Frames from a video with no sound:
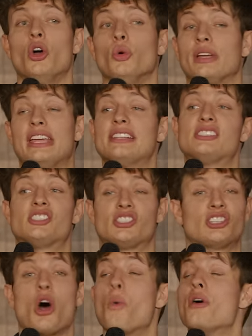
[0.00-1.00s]
who gets
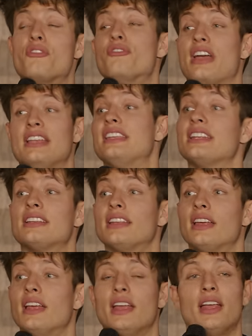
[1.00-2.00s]
so offended,
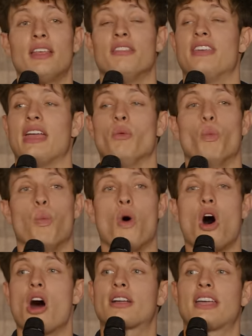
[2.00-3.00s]
they
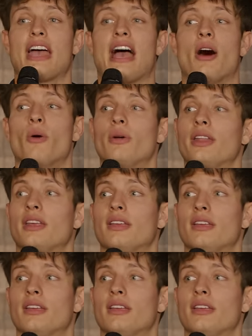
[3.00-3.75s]
walk out.